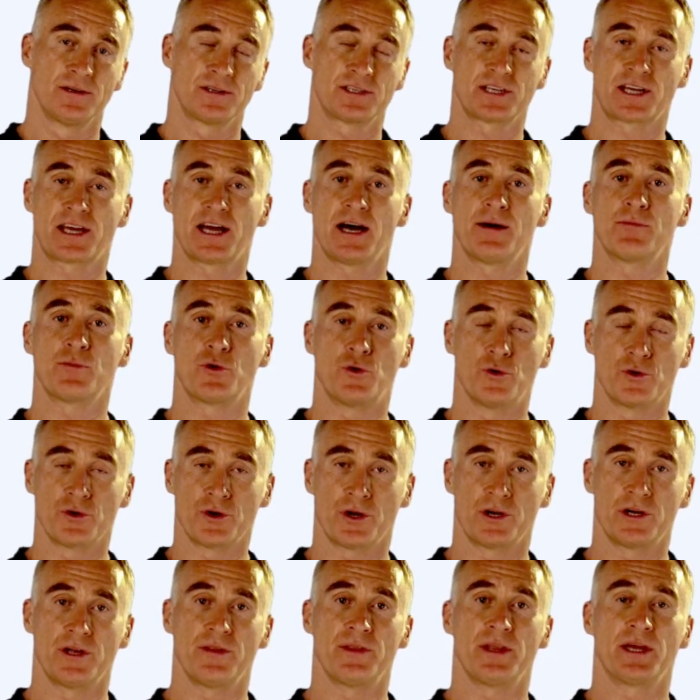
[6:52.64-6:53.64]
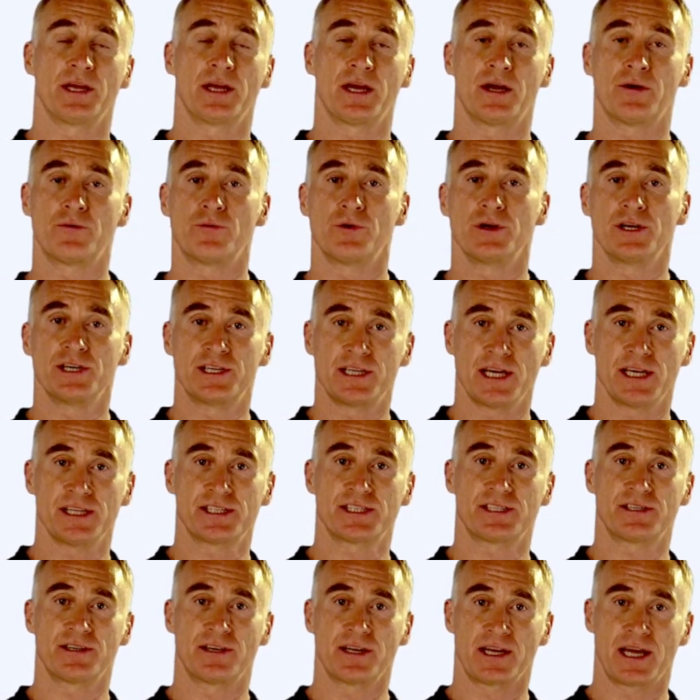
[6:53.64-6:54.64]
to come good on it and then get
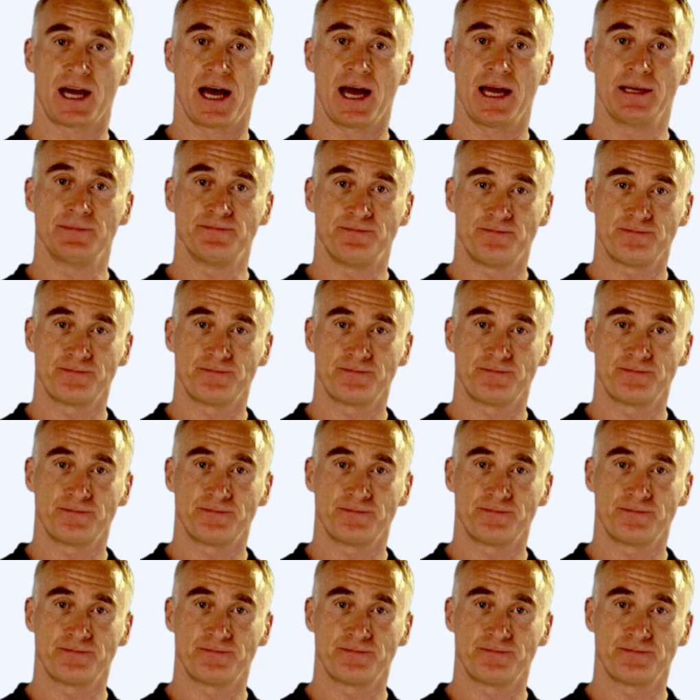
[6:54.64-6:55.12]
retested again.